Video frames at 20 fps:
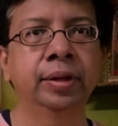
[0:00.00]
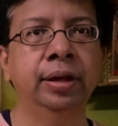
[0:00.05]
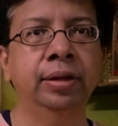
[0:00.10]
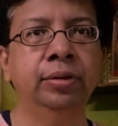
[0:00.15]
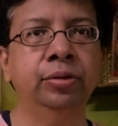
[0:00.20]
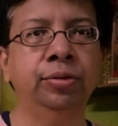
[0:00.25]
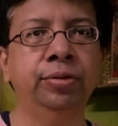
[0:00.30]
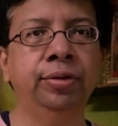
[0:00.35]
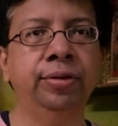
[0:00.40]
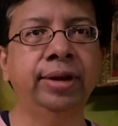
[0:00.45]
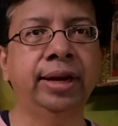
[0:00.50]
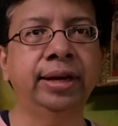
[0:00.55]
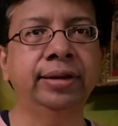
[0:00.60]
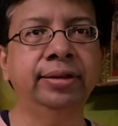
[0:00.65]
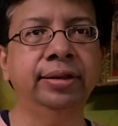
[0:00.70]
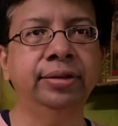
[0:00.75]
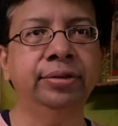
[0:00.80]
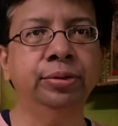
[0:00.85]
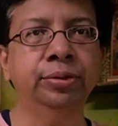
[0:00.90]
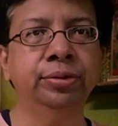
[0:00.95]
And so we've had
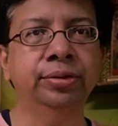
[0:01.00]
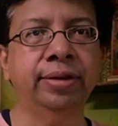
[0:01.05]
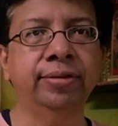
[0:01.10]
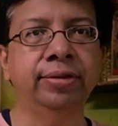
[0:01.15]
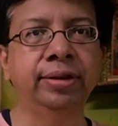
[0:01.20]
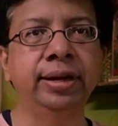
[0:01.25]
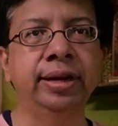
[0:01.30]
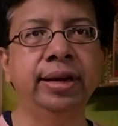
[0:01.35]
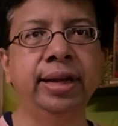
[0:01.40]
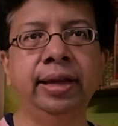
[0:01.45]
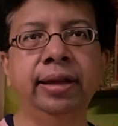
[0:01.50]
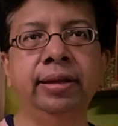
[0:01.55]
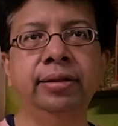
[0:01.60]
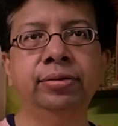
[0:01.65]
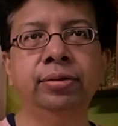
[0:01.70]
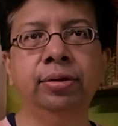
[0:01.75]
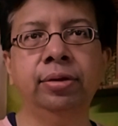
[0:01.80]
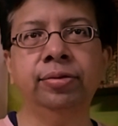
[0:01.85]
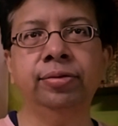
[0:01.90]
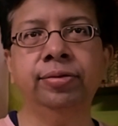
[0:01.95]
6 to 7
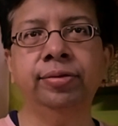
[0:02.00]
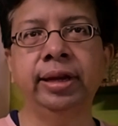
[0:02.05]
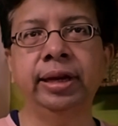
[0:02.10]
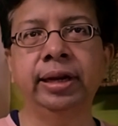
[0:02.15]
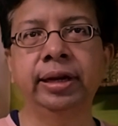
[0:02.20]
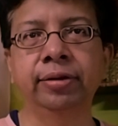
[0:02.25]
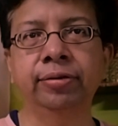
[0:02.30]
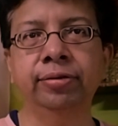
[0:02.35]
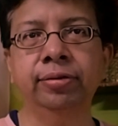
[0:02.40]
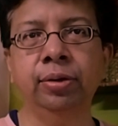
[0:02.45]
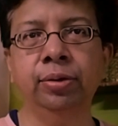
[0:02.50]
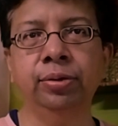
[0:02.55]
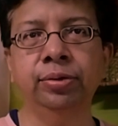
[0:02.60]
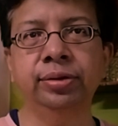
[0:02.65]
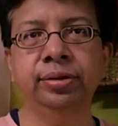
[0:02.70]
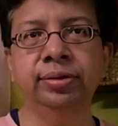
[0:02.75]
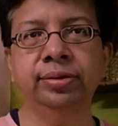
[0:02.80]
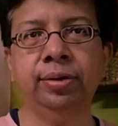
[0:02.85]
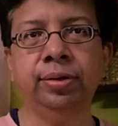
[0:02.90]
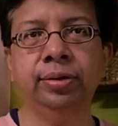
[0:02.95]
days of negative
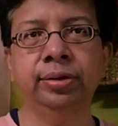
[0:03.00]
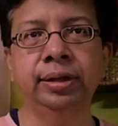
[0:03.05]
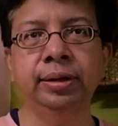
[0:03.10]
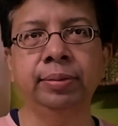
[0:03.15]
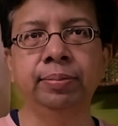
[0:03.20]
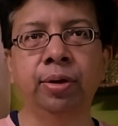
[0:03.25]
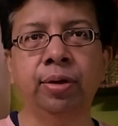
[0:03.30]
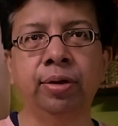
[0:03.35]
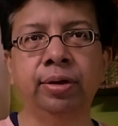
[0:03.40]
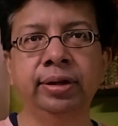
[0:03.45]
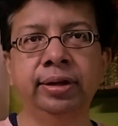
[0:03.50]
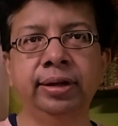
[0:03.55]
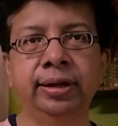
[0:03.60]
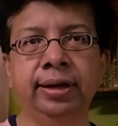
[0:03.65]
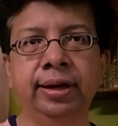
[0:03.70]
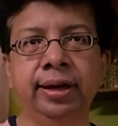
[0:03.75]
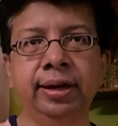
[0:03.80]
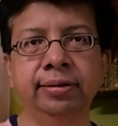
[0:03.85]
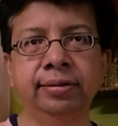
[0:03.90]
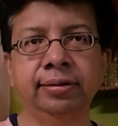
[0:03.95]
closes on the broader
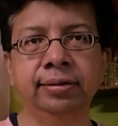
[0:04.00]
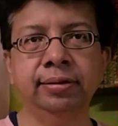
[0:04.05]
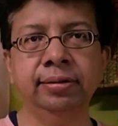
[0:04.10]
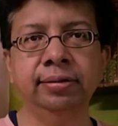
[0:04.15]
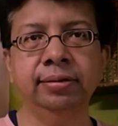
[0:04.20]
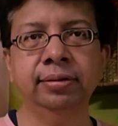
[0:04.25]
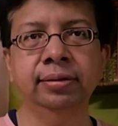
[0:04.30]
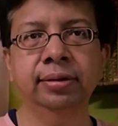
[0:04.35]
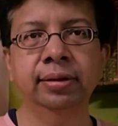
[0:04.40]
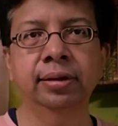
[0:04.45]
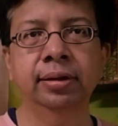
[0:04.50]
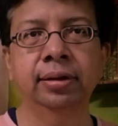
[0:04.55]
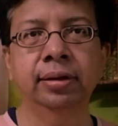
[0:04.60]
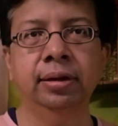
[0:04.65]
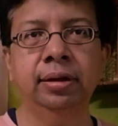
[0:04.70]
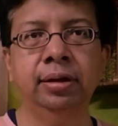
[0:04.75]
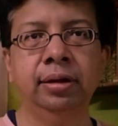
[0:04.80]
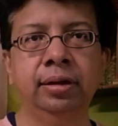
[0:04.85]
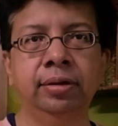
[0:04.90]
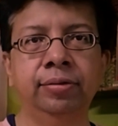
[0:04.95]
indices,
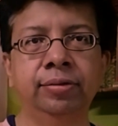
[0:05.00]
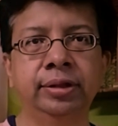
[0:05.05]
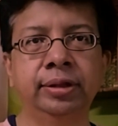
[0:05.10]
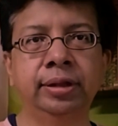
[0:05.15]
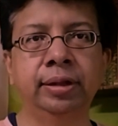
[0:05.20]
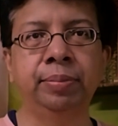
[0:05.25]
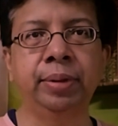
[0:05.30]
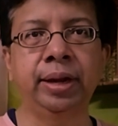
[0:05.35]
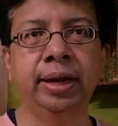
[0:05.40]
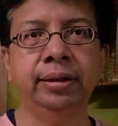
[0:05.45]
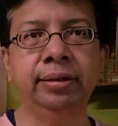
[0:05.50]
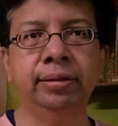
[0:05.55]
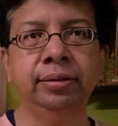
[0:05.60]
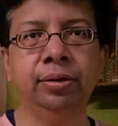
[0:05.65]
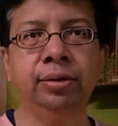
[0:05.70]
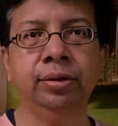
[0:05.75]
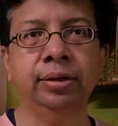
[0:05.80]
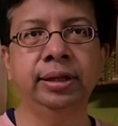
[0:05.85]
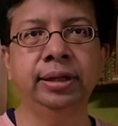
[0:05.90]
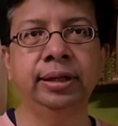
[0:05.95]
with the
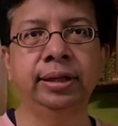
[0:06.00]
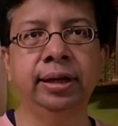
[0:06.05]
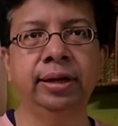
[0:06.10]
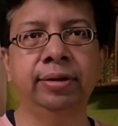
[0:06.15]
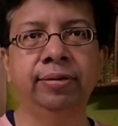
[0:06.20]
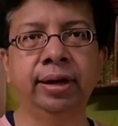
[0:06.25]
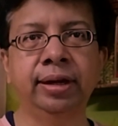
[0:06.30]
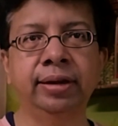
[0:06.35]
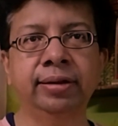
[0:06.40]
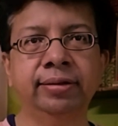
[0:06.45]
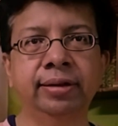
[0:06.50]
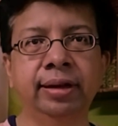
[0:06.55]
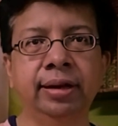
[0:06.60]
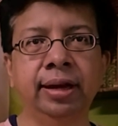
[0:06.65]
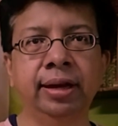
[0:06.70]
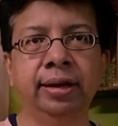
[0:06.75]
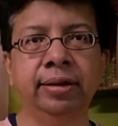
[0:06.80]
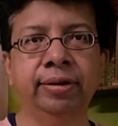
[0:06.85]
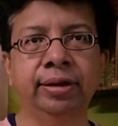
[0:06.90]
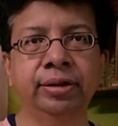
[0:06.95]
breadth or the advanced
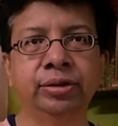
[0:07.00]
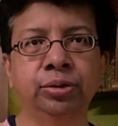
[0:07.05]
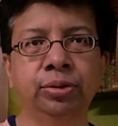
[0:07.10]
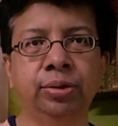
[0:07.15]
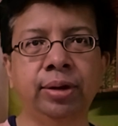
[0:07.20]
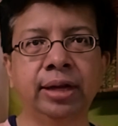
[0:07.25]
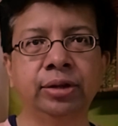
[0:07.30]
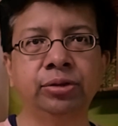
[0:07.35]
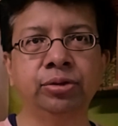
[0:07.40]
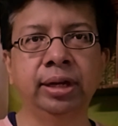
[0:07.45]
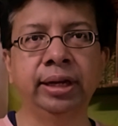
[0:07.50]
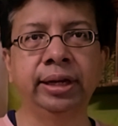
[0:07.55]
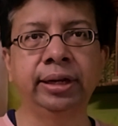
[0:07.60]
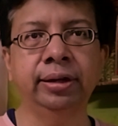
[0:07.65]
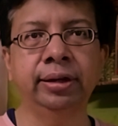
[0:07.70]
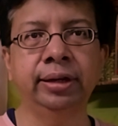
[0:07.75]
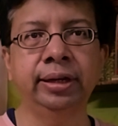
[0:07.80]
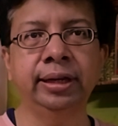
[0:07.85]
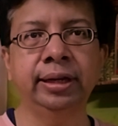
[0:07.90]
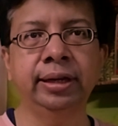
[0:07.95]
decline ratio actually
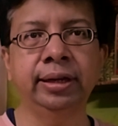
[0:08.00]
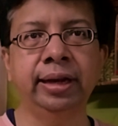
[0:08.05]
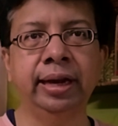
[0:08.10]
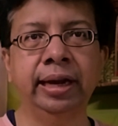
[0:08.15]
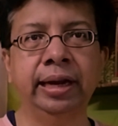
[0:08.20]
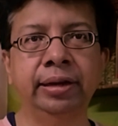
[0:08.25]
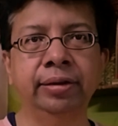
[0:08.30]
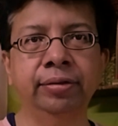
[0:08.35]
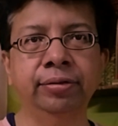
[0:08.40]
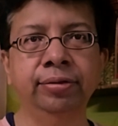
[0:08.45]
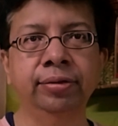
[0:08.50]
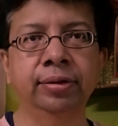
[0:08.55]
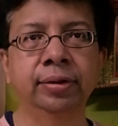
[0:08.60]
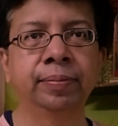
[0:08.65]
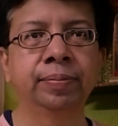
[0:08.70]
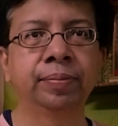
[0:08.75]
turning in negative.